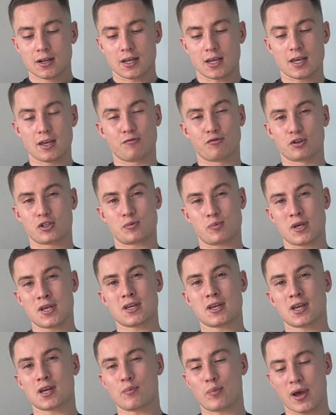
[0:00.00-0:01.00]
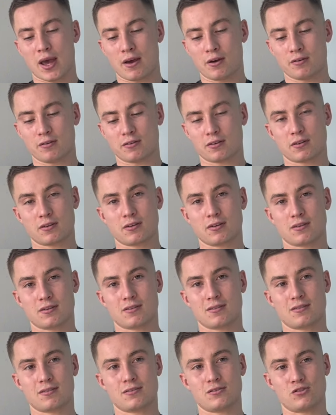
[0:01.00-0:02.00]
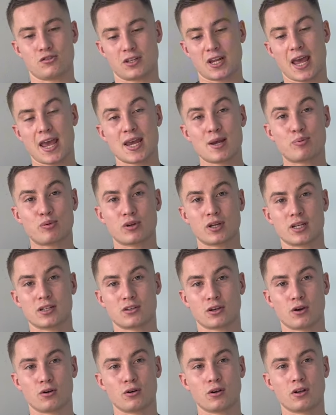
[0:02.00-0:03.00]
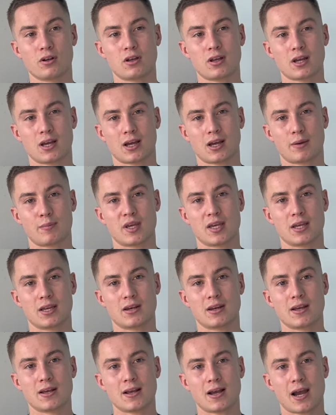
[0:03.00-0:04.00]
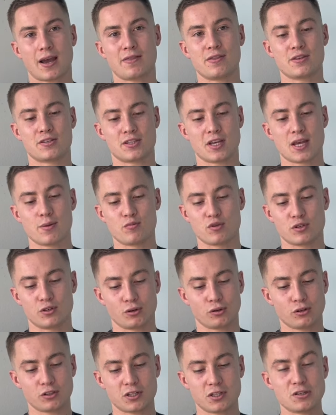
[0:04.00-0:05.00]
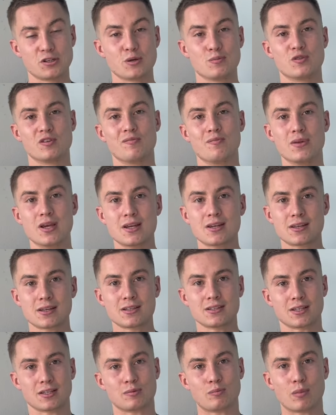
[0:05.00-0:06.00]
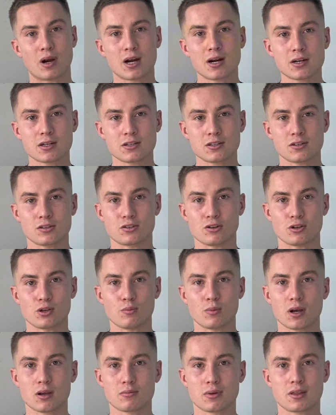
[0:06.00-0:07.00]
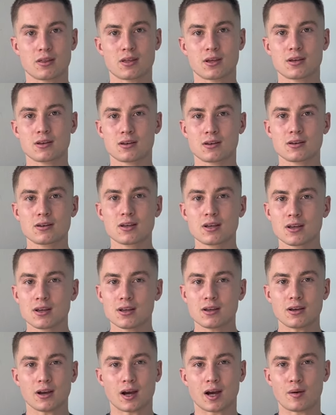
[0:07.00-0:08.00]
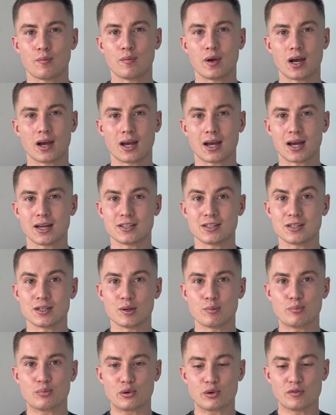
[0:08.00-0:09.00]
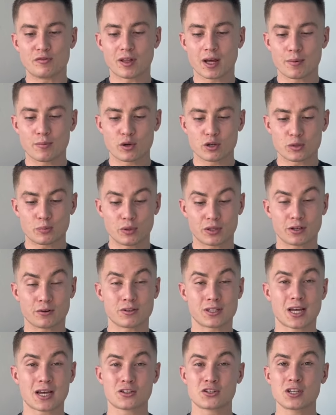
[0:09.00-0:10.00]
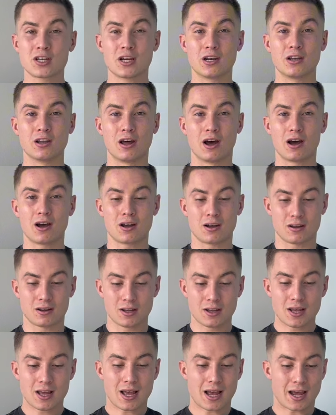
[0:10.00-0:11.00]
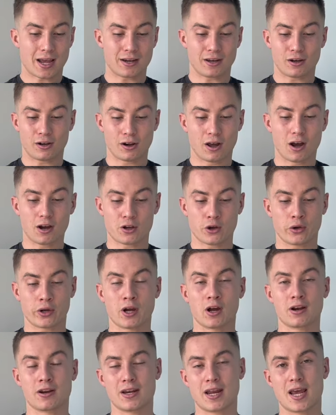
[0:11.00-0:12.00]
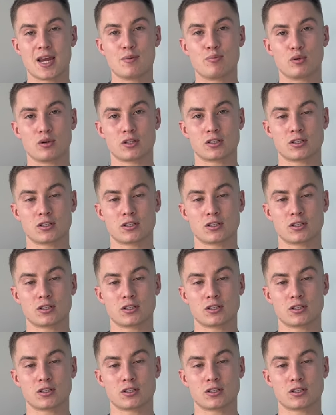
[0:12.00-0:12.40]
If we're speaking about just April in total, I mean, I had the same results in terms of meetings as March. So you might be thinking I didn't improve that much, but there was actually a lot going on in April.